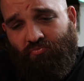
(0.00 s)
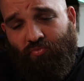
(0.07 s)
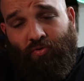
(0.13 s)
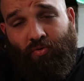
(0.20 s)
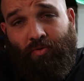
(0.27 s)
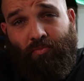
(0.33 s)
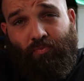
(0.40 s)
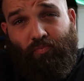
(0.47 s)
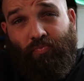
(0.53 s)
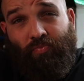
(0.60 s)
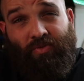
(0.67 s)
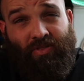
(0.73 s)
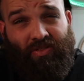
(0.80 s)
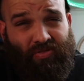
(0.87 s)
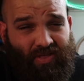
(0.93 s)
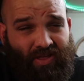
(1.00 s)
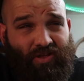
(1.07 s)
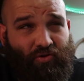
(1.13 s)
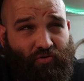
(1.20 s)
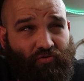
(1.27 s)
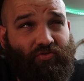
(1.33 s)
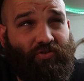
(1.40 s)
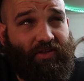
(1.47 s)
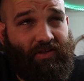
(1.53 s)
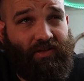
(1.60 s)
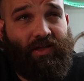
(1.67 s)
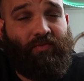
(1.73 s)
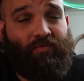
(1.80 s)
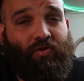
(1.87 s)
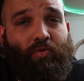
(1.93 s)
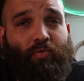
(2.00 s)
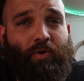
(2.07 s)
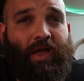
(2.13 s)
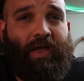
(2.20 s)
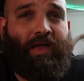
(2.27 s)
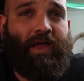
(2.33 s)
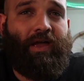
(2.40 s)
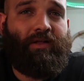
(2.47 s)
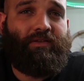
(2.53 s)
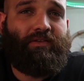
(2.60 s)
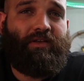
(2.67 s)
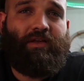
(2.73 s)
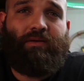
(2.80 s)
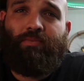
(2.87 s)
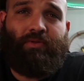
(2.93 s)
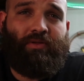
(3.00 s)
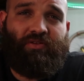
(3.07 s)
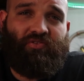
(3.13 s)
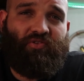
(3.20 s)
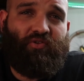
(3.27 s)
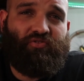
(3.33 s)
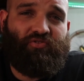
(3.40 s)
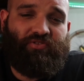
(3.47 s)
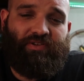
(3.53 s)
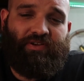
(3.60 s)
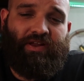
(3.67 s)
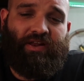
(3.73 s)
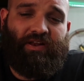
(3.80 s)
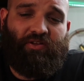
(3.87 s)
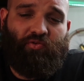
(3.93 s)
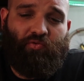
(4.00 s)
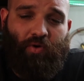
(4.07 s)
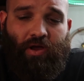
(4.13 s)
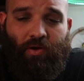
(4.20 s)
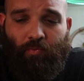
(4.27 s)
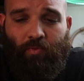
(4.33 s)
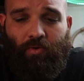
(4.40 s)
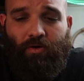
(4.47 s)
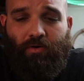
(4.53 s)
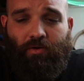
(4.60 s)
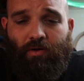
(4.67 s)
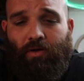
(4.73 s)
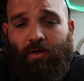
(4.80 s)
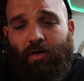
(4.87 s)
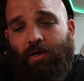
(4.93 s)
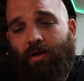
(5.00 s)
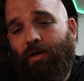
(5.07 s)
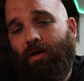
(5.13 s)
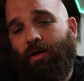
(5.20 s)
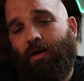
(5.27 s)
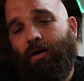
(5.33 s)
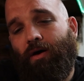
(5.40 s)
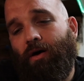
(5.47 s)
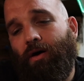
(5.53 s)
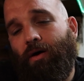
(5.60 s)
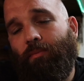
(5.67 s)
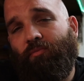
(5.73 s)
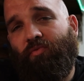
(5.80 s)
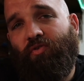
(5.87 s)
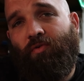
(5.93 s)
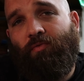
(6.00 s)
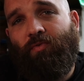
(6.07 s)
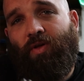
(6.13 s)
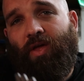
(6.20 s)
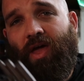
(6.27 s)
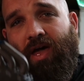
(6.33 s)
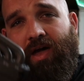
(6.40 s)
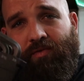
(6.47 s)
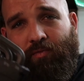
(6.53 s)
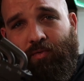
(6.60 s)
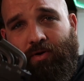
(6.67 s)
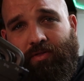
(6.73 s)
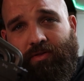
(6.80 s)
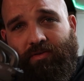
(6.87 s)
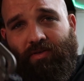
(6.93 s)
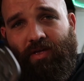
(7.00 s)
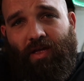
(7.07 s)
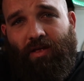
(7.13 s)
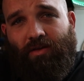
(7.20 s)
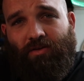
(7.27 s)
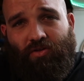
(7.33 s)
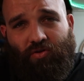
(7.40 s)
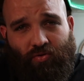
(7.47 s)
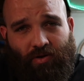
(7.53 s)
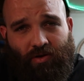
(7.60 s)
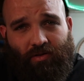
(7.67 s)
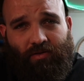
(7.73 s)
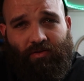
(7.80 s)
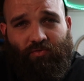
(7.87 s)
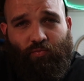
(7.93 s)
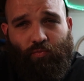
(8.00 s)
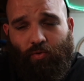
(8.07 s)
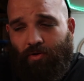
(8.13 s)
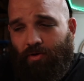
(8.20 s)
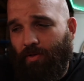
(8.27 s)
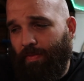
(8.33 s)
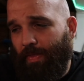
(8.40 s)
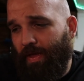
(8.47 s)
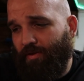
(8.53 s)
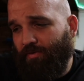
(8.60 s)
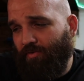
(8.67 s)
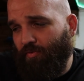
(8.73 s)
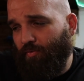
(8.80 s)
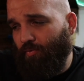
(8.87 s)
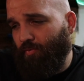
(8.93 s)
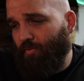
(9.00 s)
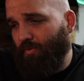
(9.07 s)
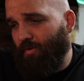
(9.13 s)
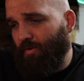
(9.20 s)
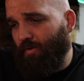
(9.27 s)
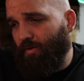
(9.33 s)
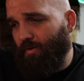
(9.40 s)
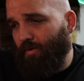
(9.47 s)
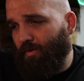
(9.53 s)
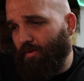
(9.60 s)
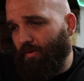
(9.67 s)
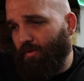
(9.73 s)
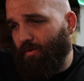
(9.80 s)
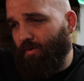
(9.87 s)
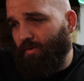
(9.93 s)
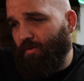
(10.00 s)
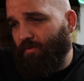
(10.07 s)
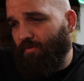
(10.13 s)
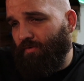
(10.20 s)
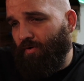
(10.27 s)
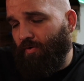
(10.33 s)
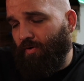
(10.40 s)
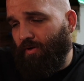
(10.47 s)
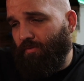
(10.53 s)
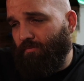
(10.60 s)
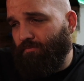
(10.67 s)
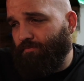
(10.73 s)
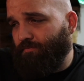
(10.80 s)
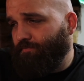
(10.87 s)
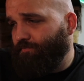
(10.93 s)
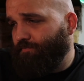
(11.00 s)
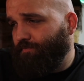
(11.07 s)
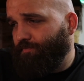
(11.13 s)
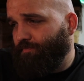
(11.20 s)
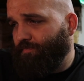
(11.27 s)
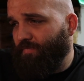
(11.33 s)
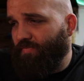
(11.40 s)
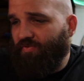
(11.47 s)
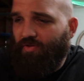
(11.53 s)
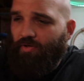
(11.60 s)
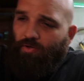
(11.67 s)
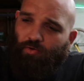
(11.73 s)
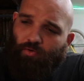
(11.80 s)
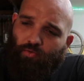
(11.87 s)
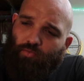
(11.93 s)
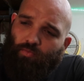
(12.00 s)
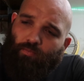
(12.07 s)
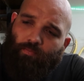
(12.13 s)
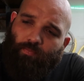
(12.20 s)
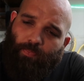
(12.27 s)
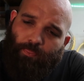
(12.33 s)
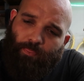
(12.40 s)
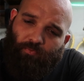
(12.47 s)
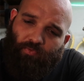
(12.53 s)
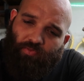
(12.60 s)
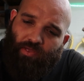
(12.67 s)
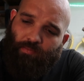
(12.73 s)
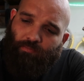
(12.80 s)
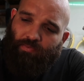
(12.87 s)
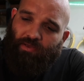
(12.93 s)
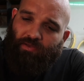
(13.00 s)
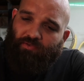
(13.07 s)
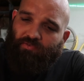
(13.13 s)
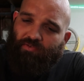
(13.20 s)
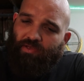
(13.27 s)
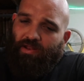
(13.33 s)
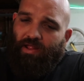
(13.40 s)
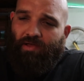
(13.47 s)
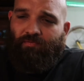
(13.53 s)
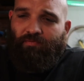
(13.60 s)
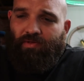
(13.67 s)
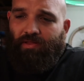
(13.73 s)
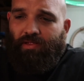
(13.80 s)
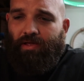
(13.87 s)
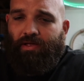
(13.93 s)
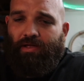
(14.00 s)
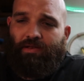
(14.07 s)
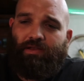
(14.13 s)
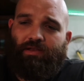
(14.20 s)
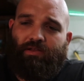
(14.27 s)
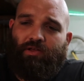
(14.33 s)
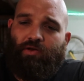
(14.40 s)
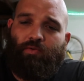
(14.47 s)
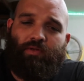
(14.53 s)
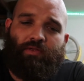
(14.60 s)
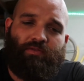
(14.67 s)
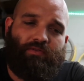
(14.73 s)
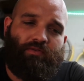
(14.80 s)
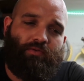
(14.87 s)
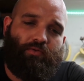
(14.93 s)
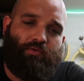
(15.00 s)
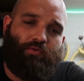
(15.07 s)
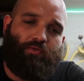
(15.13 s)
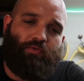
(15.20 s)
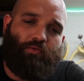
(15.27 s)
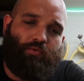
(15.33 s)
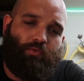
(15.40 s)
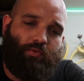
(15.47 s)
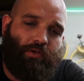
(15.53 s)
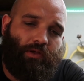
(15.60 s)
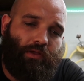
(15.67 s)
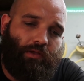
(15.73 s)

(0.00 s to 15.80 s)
well, they usually give you an Allen key, but it's usually not a great one. So if you have one of these handy, you can at least work on that too. Alright, so with that being said, I feel like I need to go into